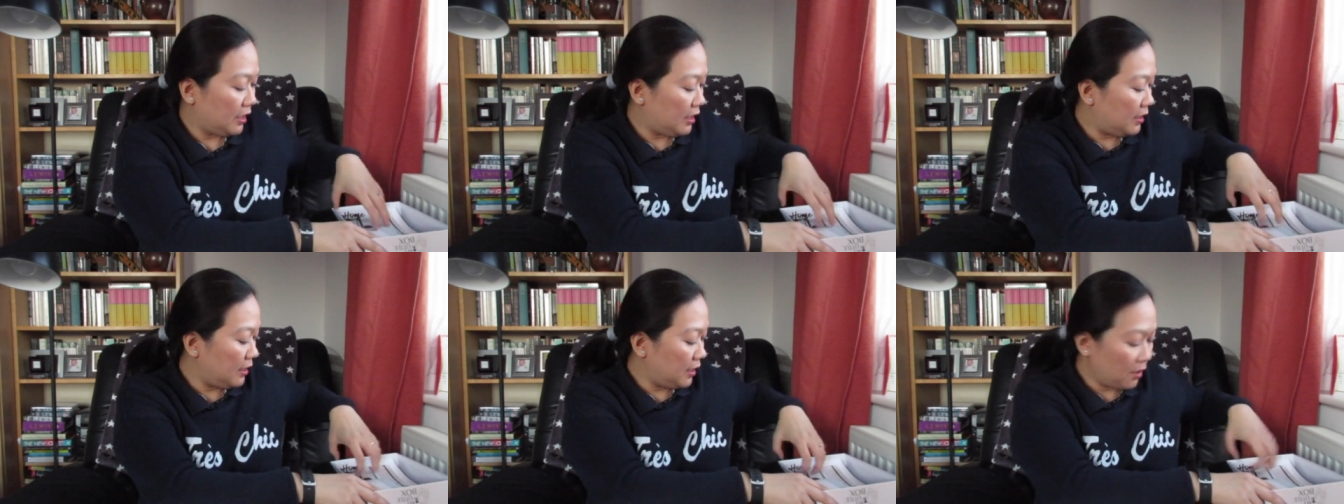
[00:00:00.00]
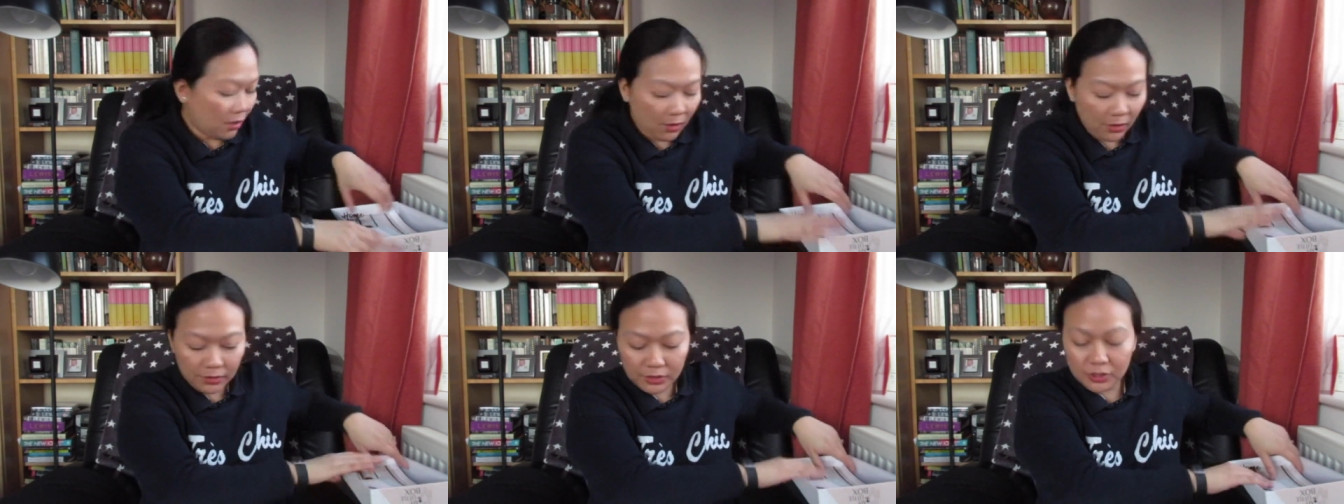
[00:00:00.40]
and
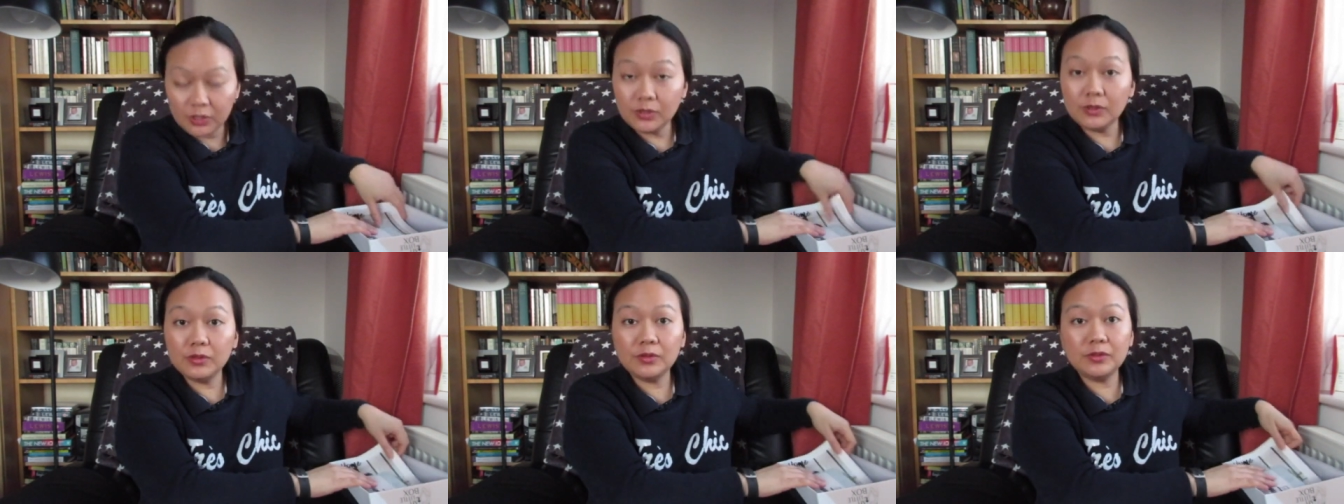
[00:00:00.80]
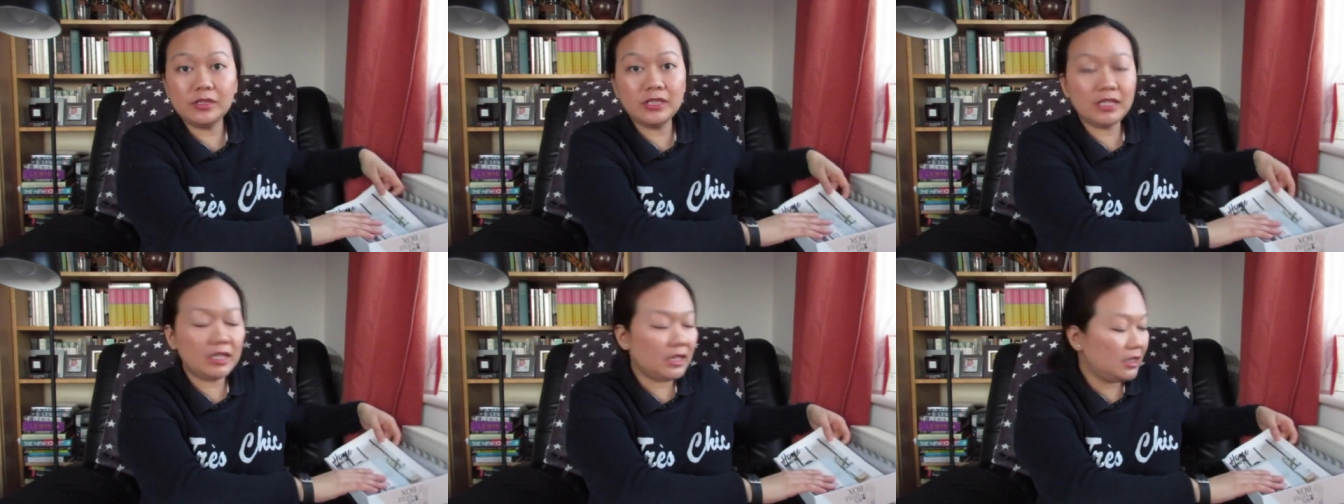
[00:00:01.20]
then on to
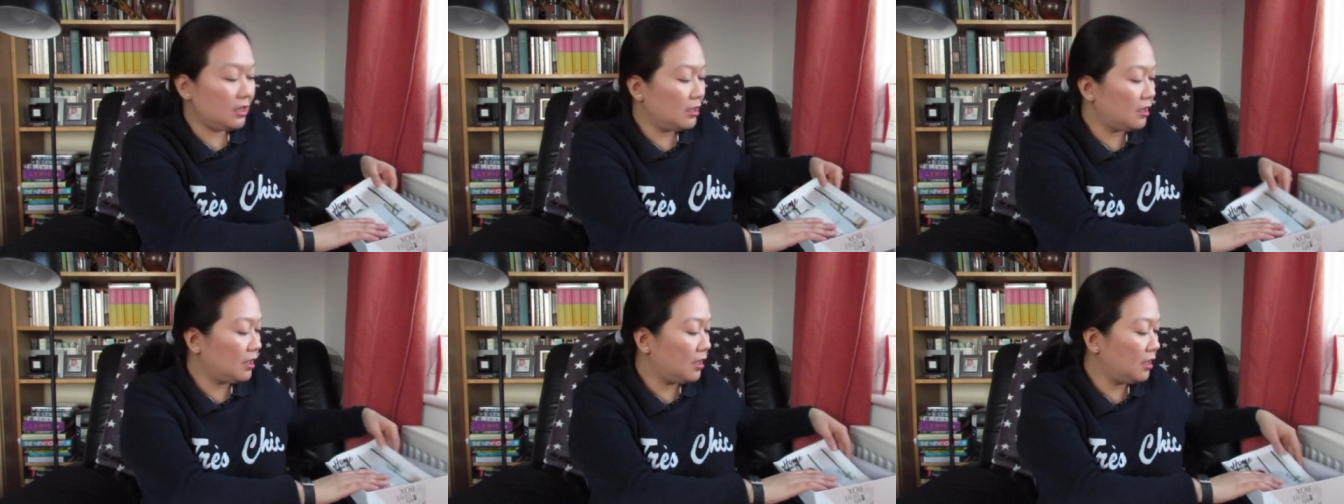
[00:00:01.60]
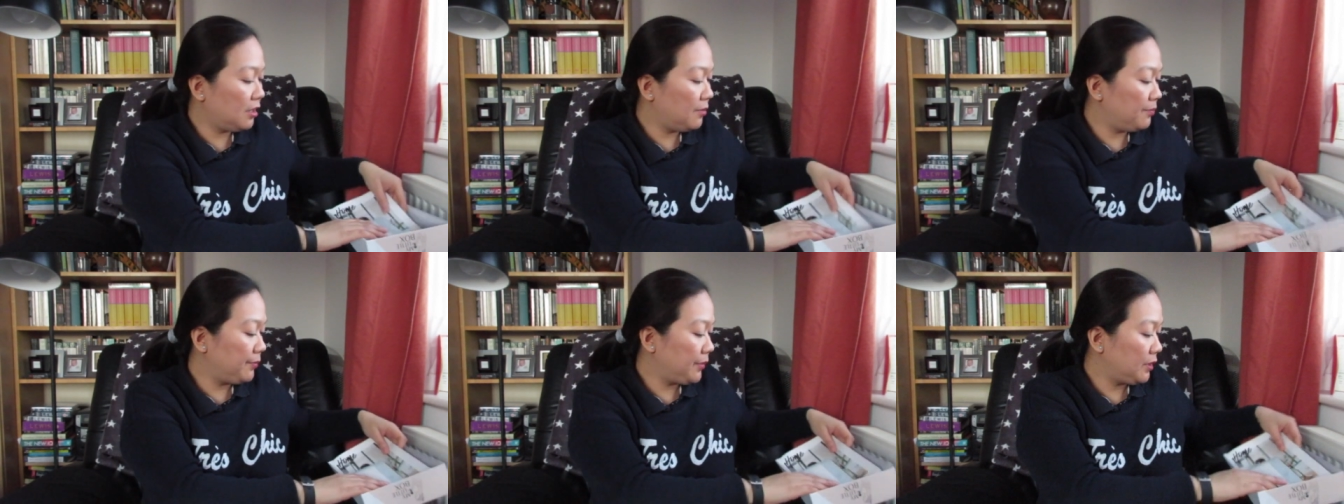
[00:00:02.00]
the
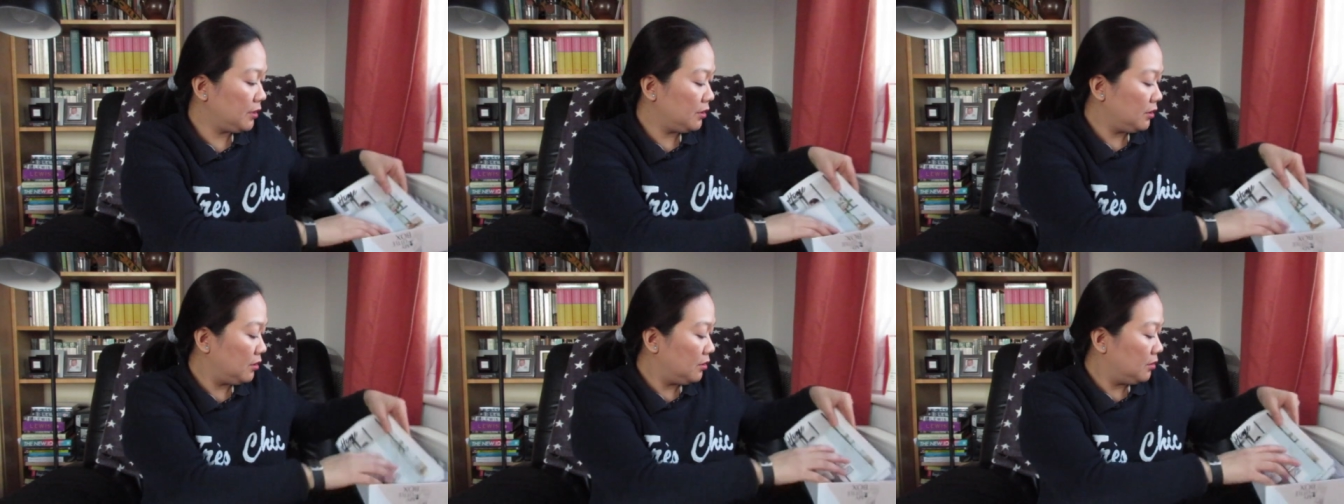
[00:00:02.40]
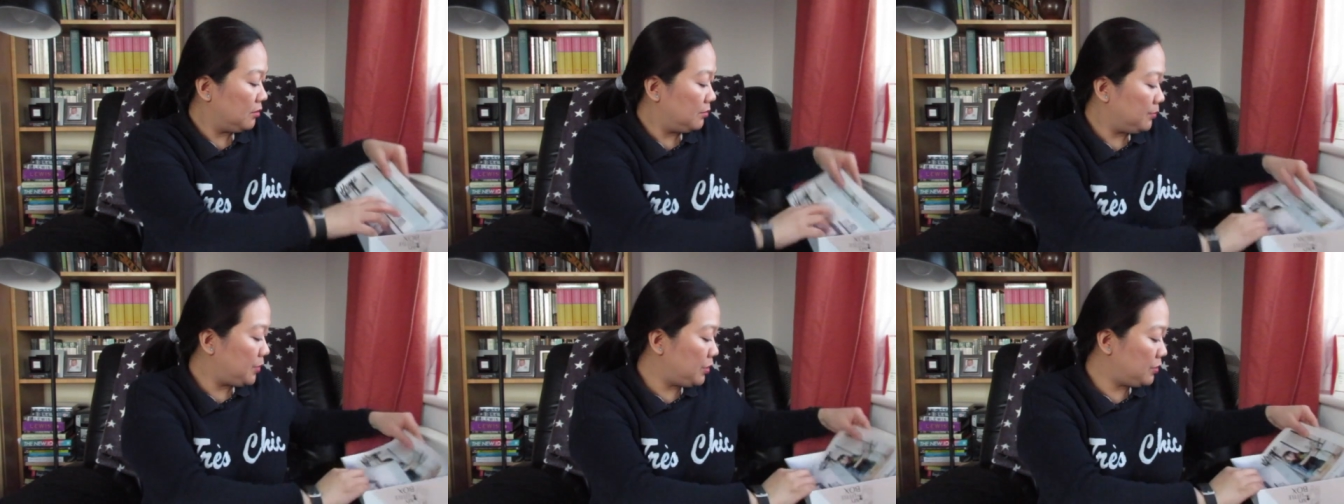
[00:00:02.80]

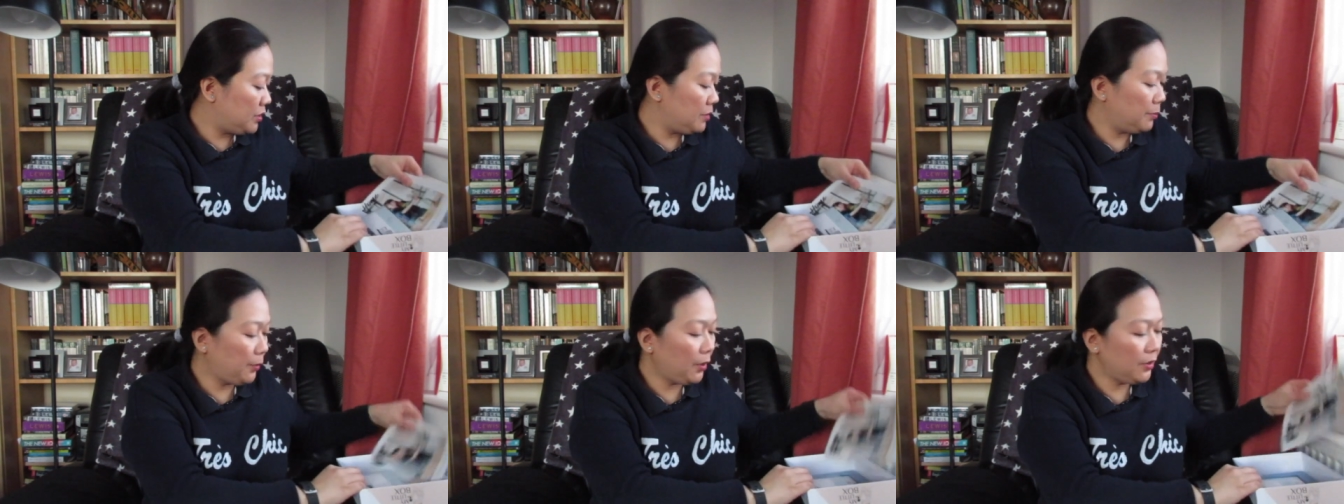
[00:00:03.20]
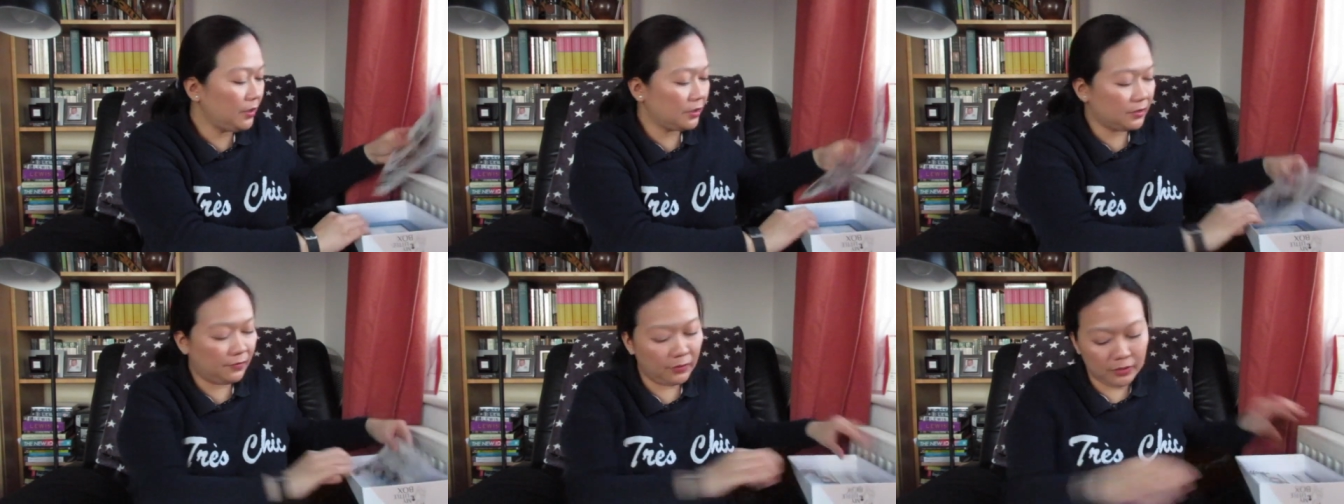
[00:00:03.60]
beauty
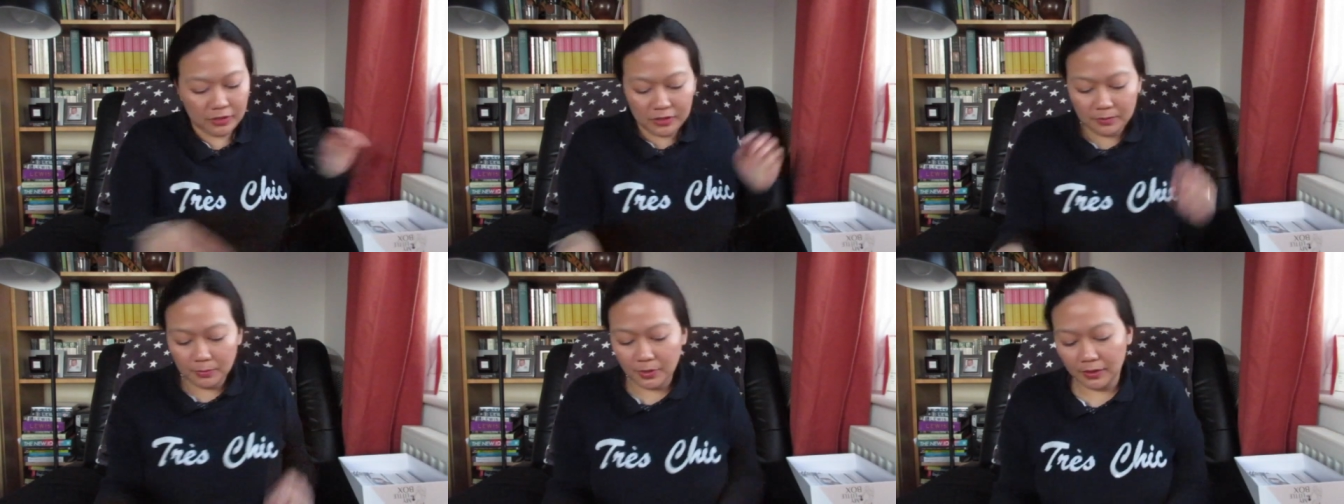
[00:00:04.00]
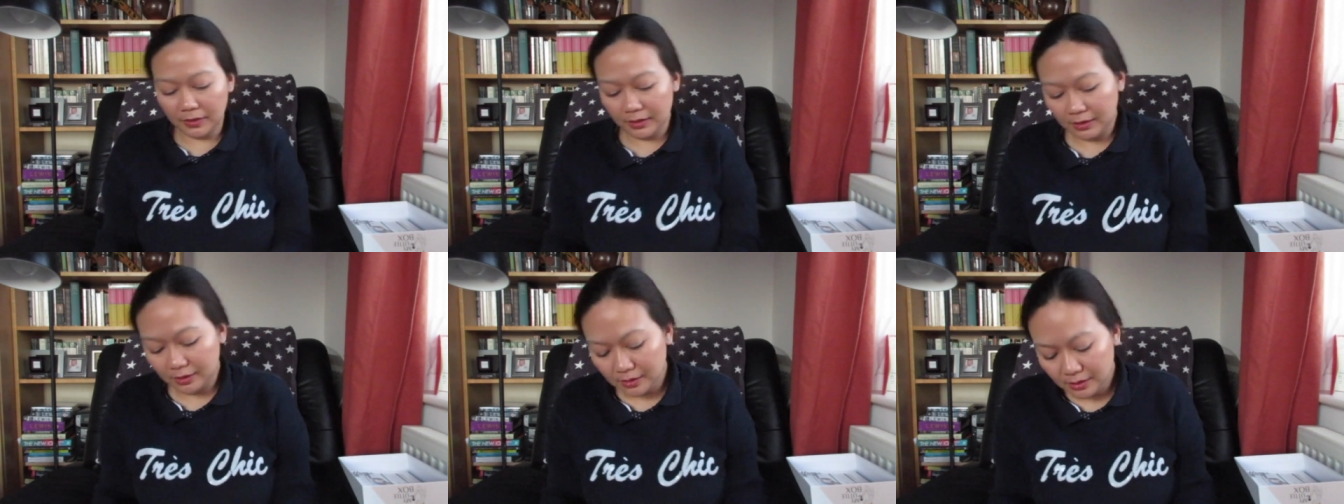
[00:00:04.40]
products for this month.